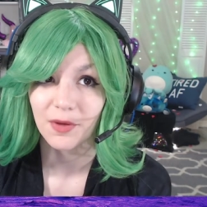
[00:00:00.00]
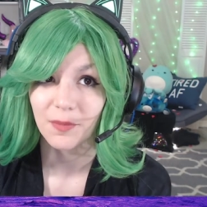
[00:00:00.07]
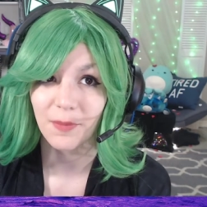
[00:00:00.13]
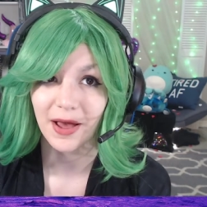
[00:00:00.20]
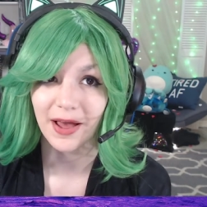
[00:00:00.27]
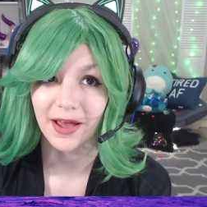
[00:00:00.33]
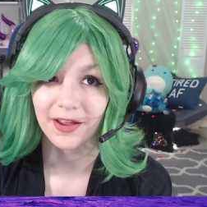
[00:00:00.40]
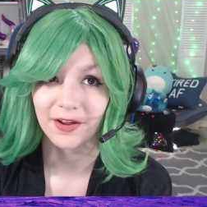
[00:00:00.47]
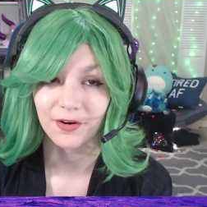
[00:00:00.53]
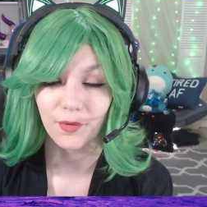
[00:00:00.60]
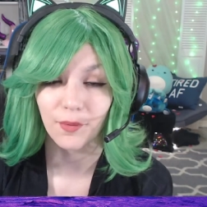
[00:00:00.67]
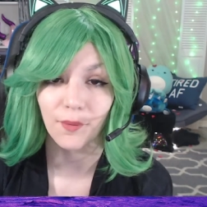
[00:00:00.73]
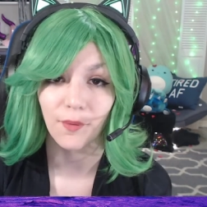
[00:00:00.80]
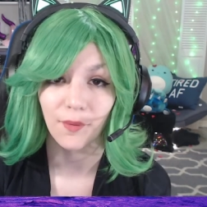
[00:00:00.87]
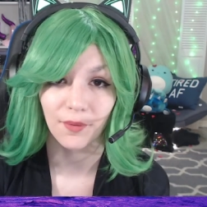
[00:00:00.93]
by
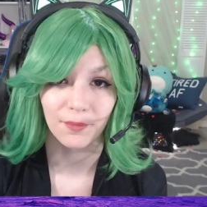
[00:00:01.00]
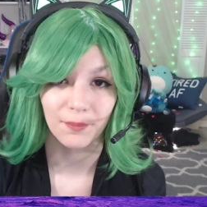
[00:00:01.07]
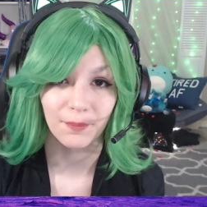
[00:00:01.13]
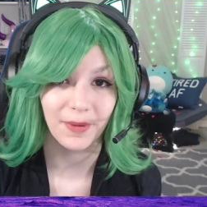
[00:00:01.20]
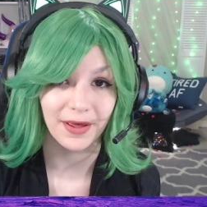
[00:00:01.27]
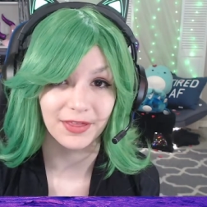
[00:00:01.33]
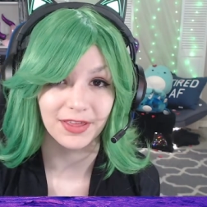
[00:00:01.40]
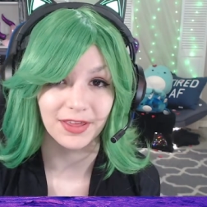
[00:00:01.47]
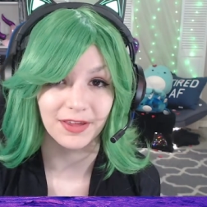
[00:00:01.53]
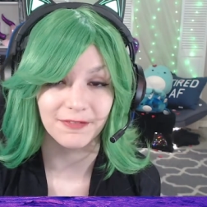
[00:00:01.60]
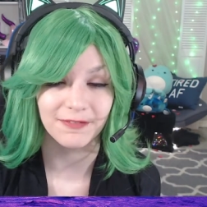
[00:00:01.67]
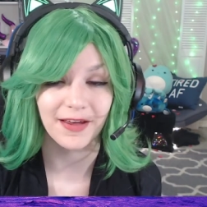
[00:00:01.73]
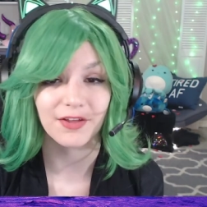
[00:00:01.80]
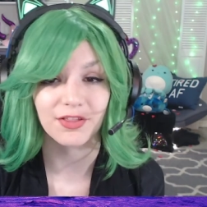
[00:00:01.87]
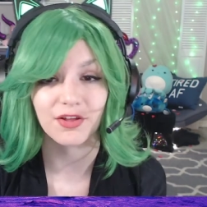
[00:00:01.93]
the
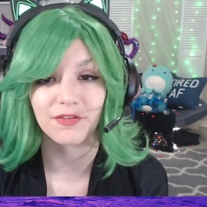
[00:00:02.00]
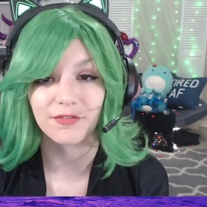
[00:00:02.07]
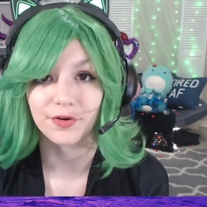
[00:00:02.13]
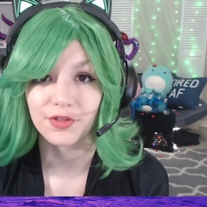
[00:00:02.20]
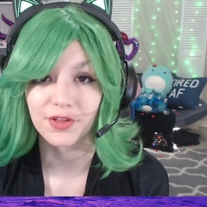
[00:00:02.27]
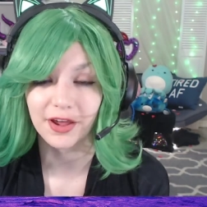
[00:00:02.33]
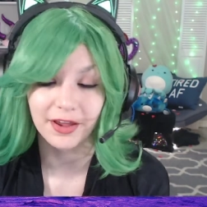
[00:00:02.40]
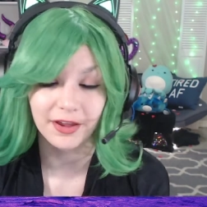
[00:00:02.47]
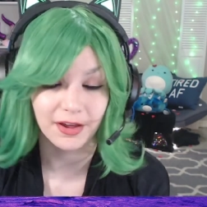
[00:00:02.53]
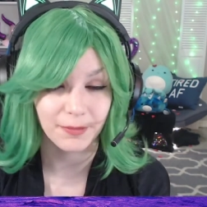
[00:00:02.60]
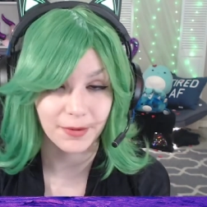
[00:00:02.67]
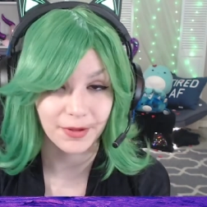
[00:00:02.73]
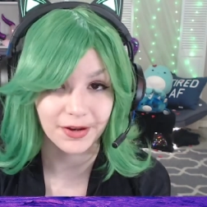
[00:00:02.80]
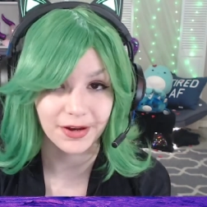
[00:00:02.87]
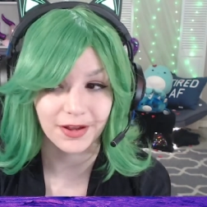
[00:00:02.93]
effects of her psychic
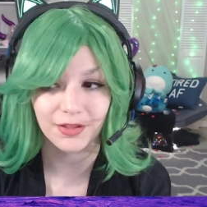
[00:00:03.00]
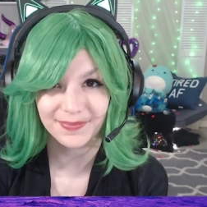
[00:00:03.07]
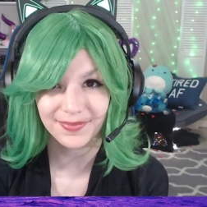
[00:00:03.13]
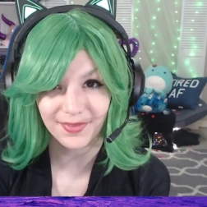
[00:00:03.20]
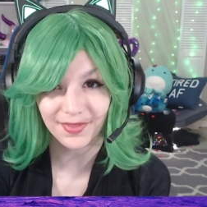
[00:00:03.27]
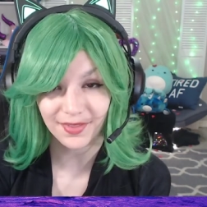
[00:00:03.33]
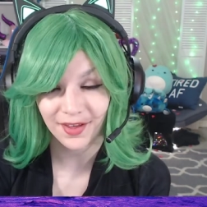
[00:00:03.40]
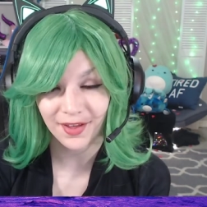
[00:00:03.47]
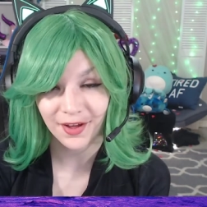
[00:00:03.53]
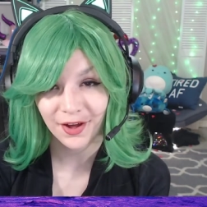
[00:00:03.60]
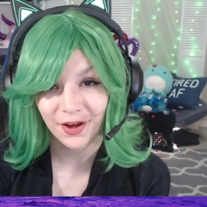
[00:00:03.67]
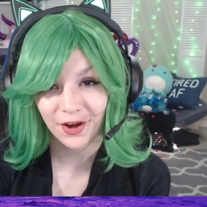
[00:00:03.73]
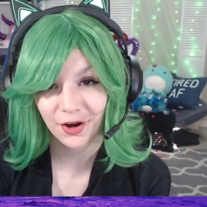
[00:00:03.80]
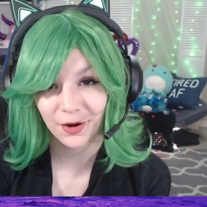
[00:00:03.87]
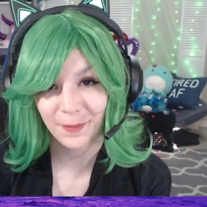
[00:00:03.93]
abilities.
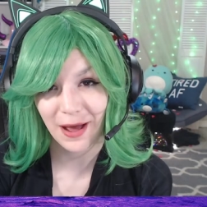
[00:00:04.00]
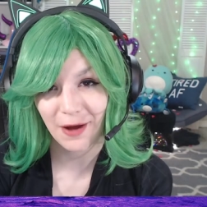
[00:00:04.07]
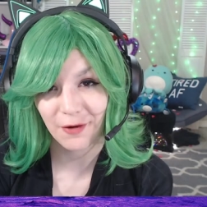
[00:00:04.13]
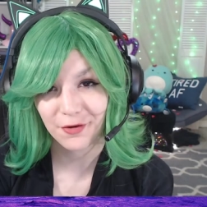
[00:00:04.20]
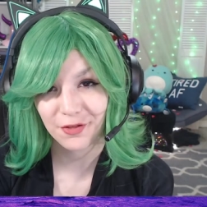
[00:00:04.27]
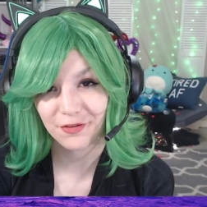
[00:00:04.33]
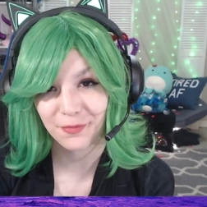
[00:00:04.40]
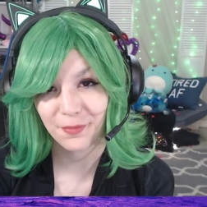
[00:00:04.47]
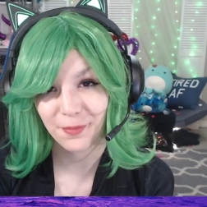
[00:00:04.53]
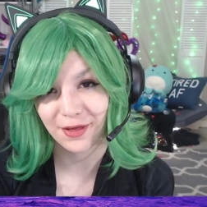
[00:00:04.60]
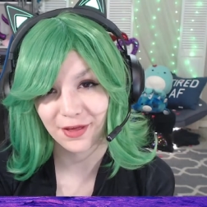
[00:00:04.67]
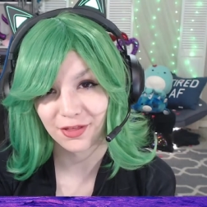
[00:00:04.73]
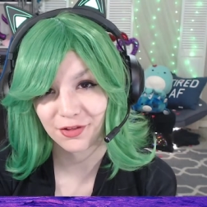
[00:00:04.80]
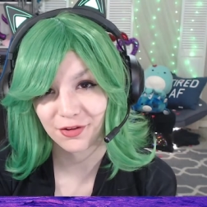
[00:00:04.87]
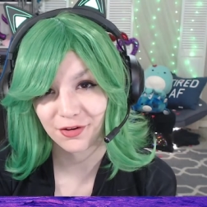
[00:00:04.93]
Her powers have
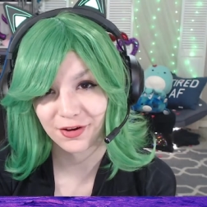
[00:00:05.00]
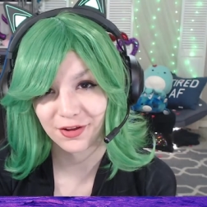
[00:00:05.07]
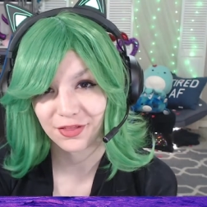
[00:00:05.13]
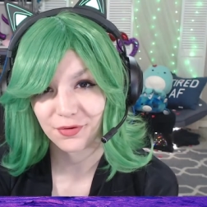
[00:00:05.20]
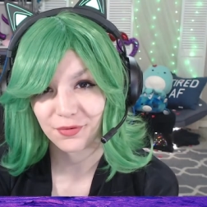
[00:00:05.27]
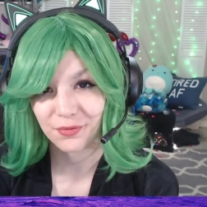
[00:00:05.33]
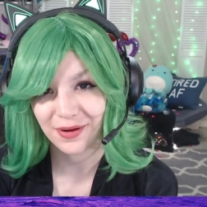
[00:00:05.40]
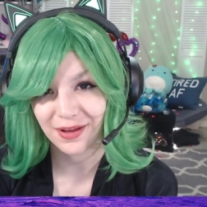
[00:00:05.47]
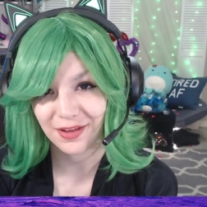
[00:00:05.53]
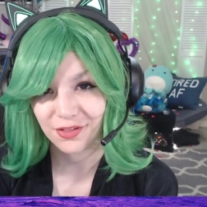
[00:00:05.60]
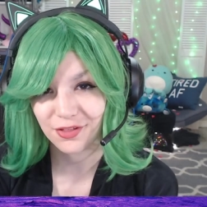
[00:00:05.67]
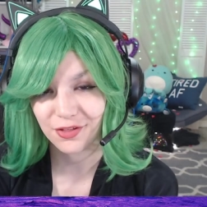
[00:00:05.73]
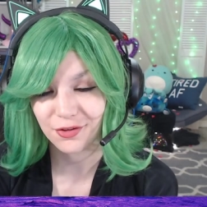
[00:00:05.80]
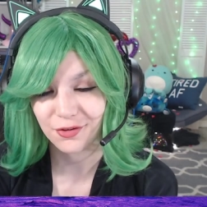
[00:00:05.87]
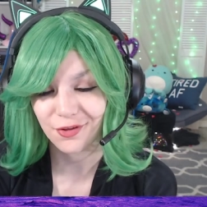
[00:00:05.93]
placed her in the rank
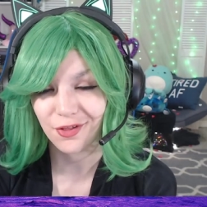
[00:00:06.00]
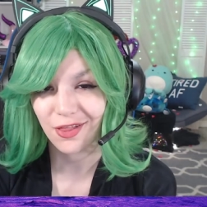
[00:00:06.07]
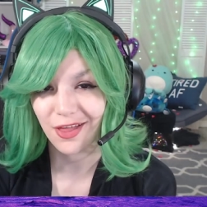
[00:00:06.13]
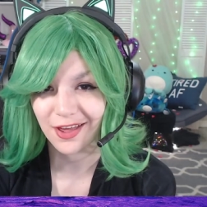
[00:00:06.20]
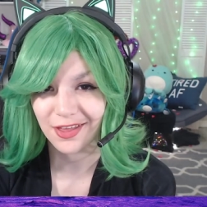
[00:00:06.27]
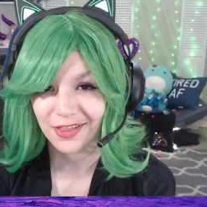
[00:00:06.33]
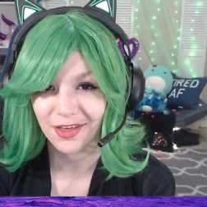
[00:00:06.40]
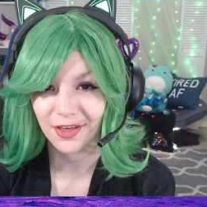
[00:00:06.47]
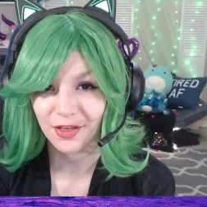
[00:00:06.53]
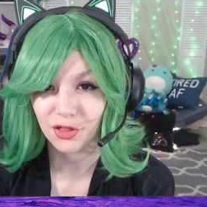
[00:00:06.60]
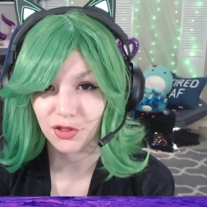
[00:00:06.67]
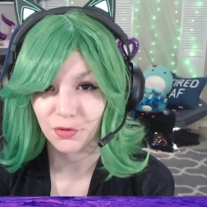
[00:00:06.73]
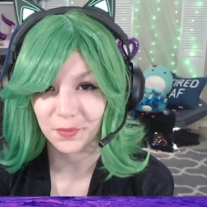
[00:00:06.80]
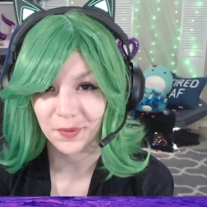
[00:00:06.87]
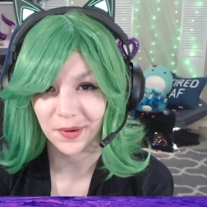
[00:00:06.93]
2 class S
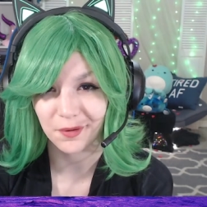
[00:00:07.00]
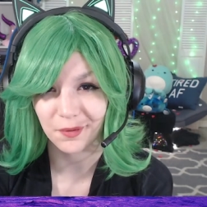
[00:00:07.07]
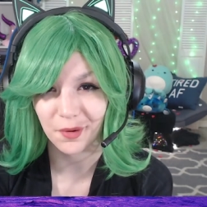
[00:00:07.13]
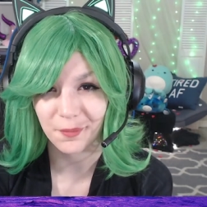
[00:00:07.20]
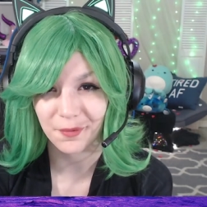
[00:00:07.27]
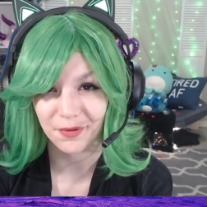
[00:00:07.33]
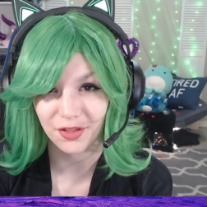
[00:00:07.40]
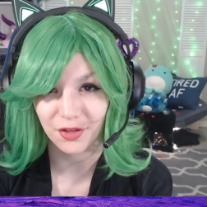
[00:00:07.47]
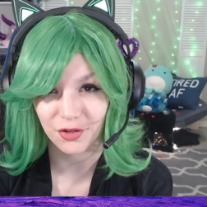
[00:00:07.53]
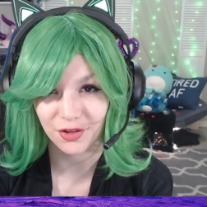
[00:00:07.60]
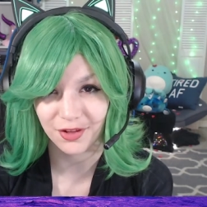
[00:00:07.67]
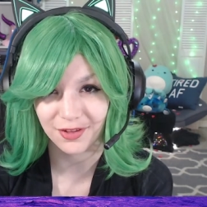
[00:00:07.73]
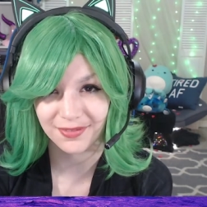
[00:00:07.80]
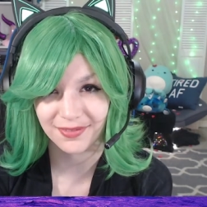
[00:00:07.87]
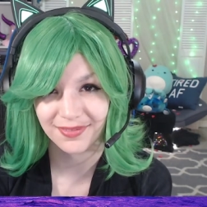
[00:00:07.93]
superhero
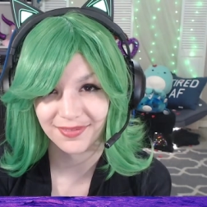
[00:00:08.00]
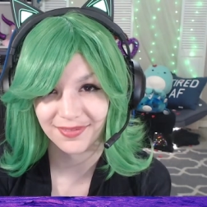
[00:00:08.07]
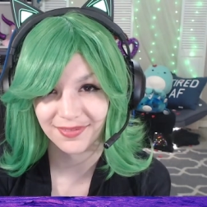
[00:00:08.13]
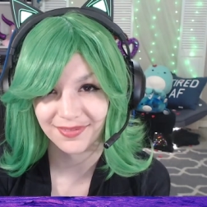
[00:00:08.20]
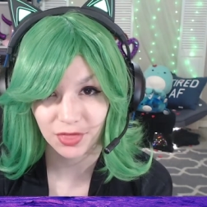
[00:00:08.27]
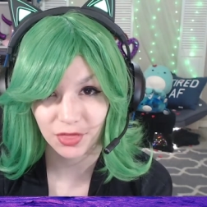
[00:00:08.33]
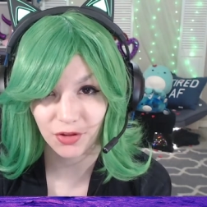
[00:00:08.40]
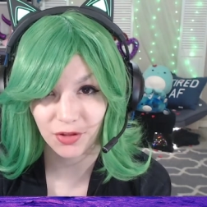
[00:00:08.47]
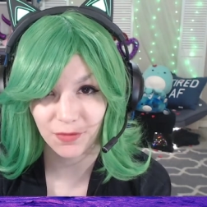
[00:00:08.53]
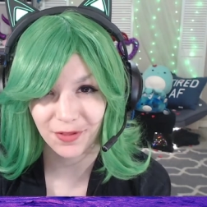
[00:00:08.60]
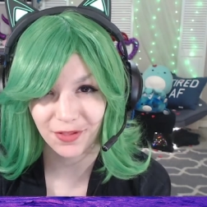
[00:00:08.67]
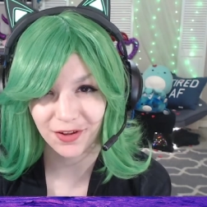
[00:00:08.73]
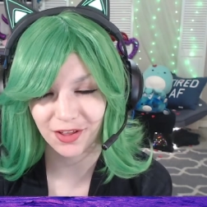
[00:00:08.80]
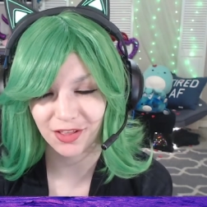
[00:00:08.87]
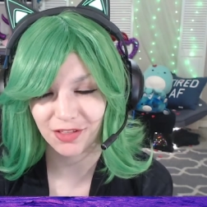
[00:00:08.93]
position. Those
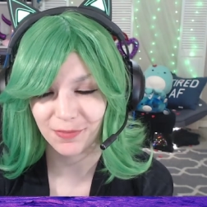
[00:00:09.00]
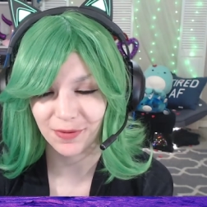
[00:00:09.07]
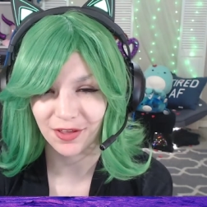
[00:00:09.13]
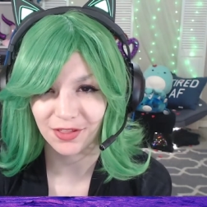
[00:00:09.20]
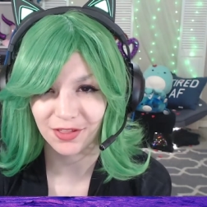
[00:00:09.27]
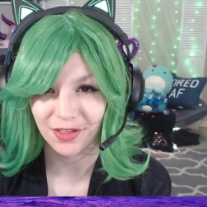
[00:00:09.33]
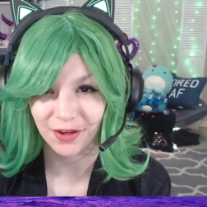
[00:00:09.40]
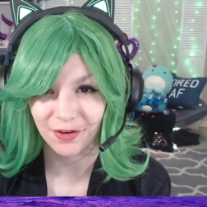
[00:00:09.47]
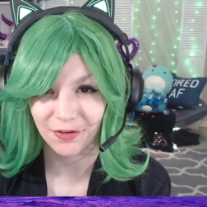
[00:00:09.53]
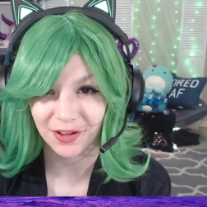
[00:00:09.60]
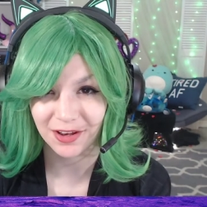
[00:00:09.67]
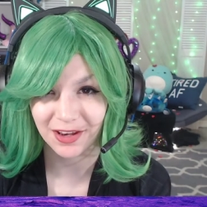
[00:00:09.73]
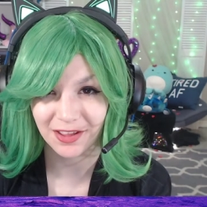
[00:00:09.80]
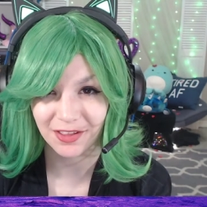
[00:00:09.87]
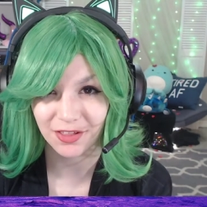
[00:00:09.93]
abilities being
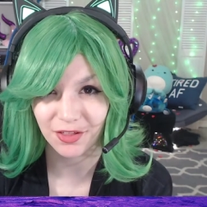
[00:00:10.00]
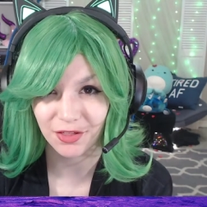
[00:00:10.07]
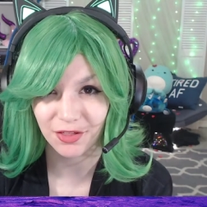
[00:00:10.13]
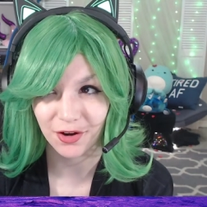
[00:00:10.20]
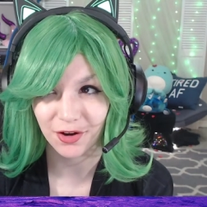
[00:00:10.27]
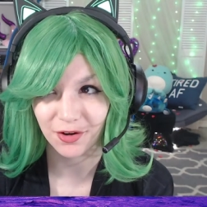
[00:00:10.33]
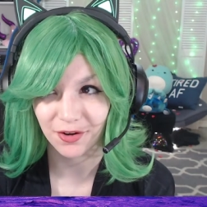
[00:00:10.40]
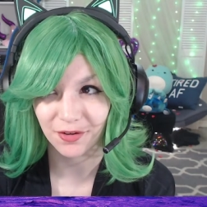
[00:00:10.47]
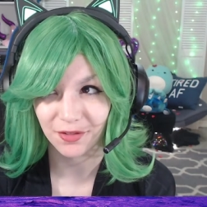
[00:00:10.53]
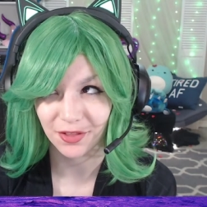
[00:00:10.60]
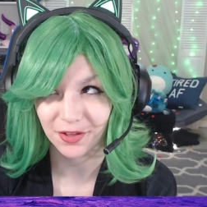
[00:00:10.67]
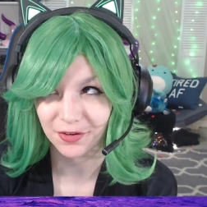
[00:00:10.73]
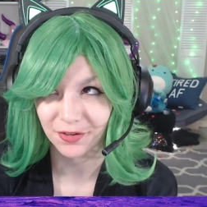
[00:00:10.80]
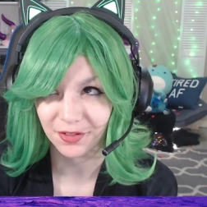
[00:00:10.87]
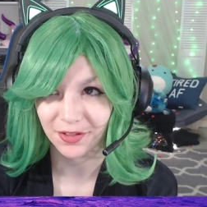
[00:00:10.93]
psychokinesis are
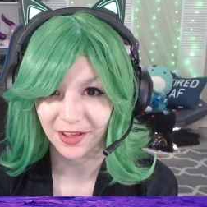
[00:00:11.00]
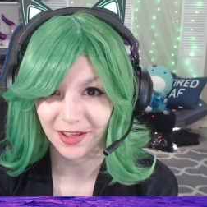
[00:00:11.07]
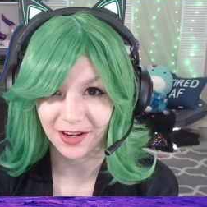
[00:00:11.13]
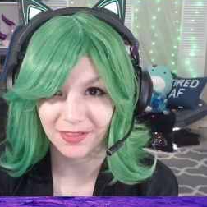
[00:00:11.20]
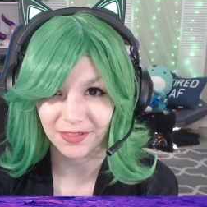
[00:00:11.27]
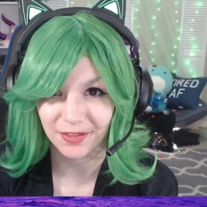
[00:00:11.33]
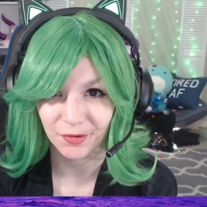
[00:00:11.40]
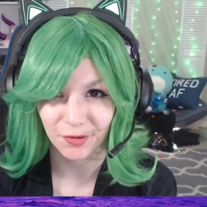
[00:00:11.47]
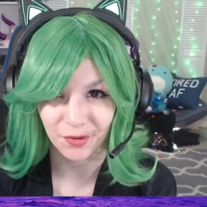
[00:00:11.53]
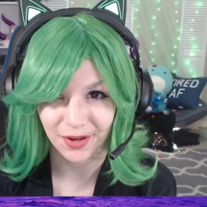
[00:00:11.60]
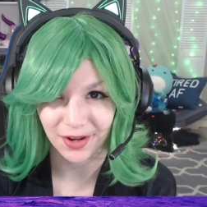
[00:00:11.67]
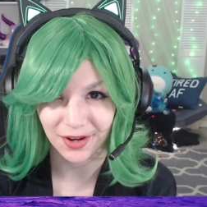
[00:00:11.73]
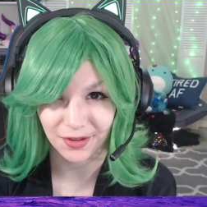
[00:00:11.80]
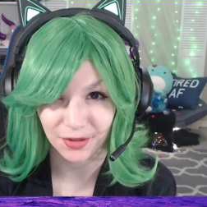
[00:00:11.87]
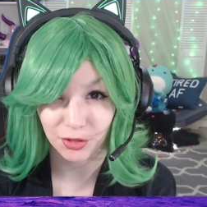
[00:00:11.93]
literally anything relating